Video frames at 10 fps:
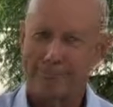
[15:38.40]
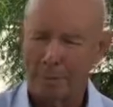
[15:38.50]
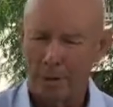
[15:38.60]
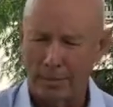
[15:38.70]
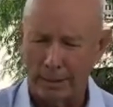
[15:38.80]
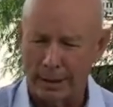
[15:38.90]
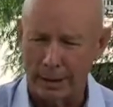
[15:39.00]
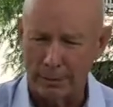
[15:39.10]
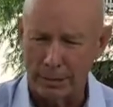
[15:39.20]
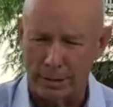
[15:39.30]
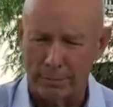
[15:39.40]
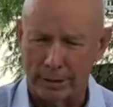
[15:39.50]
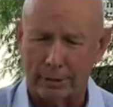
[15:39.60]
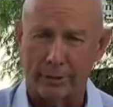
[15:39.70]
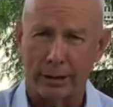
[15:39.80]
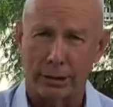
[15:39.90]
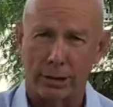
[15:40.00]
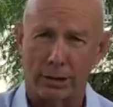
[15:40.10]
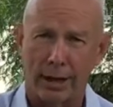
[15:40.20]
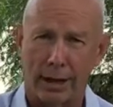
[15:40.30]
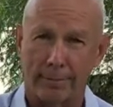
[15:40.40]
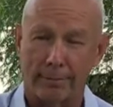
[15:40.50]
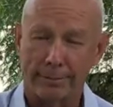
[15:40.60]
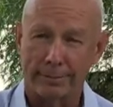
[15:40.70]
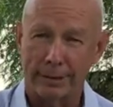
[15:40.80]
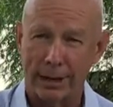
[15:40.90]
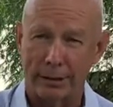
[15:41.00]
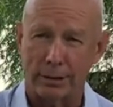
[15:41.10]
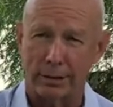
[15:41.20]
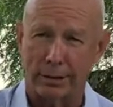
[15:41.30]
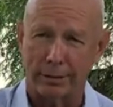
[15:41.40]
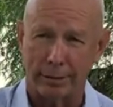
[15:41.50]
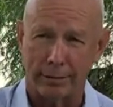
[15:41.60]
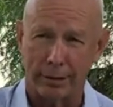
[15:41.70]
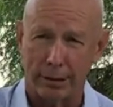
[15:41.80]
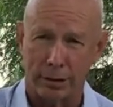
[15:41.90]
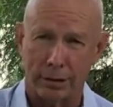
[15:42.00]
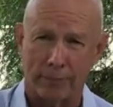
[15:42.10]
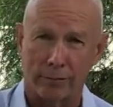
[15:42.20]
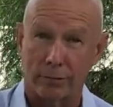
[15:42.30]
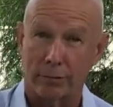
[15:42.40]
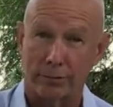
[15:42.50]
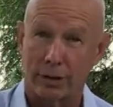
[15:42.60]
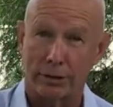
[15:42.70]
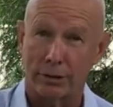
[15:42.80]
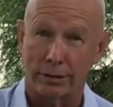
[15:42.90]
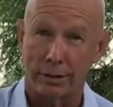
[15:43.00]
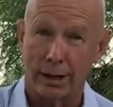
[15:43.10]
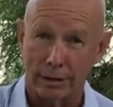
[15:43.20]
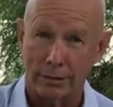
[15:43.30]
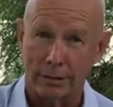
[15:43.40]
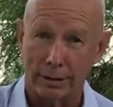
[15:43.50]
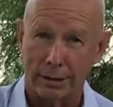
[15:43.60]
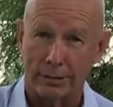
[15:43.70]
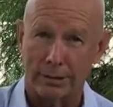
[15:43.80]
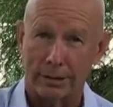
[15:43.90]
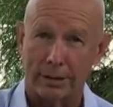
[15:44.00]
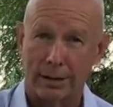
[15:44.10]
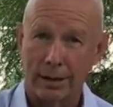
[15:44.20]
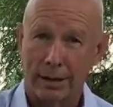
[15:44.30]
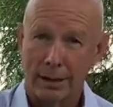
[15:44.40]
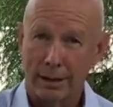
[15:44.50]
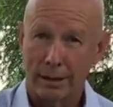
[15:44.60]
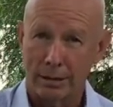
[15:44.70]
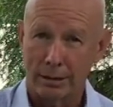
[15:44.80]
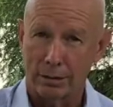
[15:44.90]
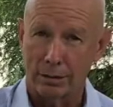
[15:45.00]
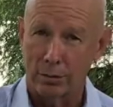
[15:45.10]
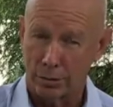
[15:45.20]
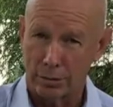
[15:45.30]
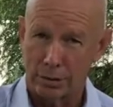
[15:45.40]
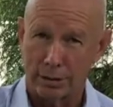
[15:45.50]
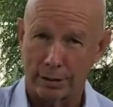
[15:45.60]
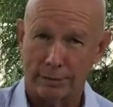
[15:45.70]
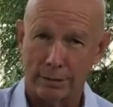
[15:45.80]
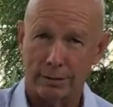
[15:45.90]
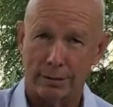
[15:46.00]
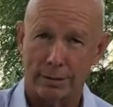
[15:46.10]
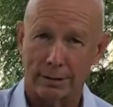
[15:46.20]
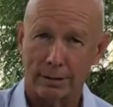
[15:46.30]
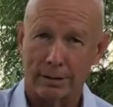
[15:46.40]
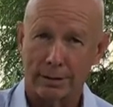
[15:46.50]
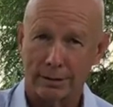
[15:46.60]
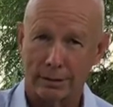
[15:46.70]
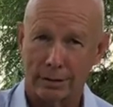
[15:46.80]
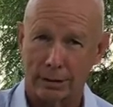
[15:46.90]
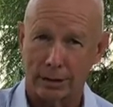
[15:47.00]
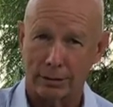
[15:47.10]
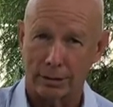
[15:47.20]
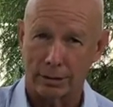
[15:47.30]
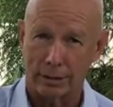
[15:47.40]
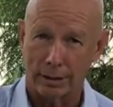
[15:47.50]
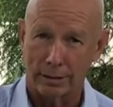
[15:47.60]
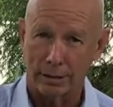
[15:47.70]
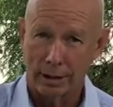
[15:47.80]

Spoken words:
Barumba Dam is a recreation hub. It's actually a recreation hub for all of Sunshine Coast. I think it's the closest water skiing facility to the Sunshine Coast.